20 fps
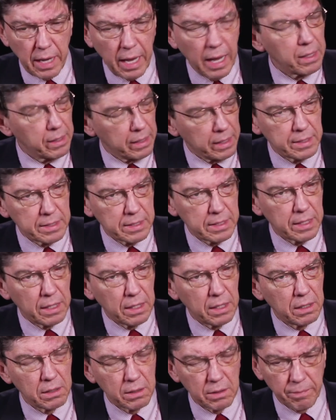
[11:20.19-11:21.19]

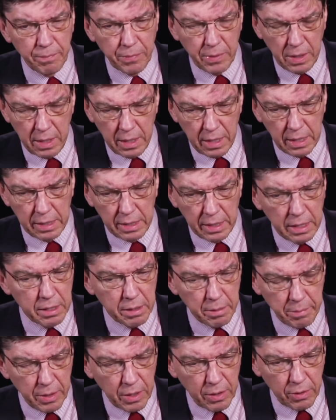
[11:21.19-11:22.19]
Alcatel, and in
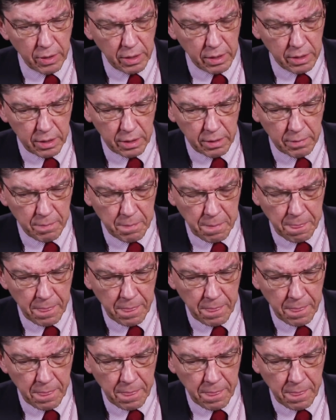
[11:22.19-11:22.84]
America,